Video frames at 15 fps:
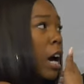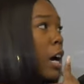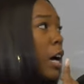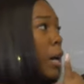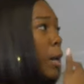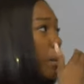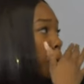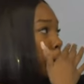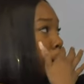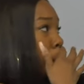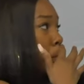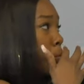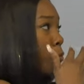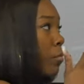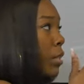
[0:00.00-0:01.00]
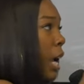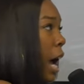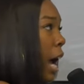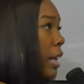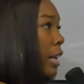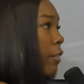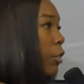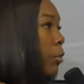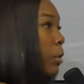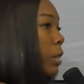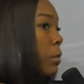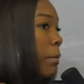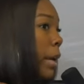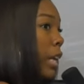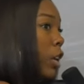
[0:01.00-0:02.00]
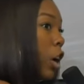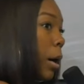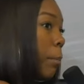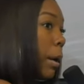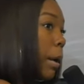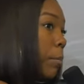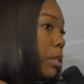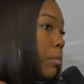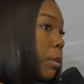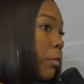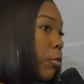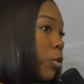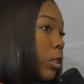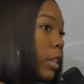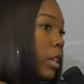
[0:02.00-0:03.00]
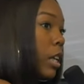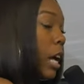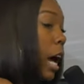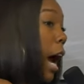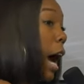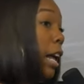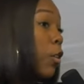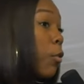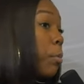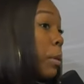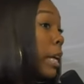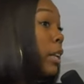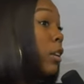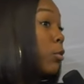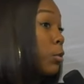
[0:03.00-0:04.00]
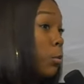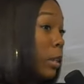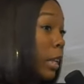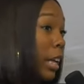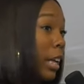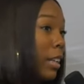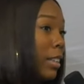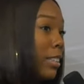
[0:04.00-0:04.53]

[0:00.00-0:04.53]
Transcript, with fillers: um, I never really made car payments before. I don't plan on doing it,